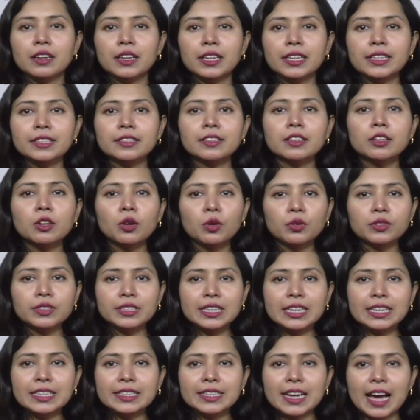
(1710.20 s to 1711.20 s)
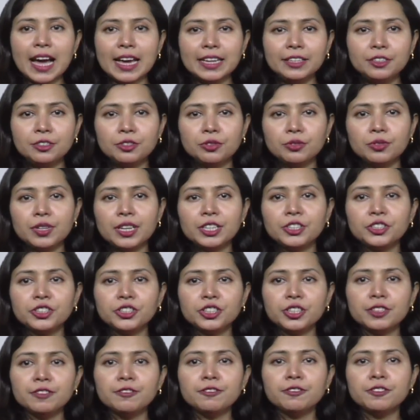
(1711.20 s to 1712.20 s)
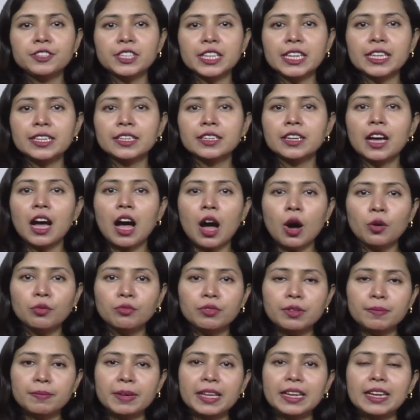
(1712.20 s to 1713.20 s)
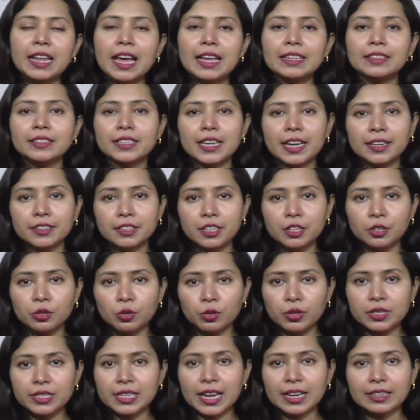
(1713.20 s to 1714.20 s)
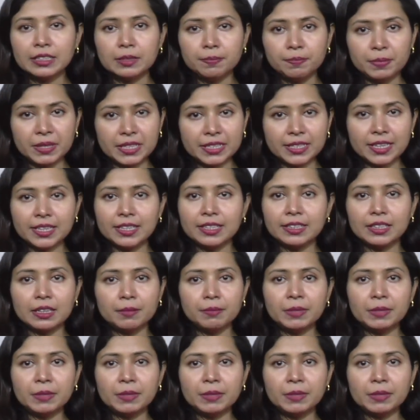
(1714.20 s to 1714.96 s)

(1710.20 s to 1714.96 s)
is closely tied to the shift in how women and gender roles are depicted in the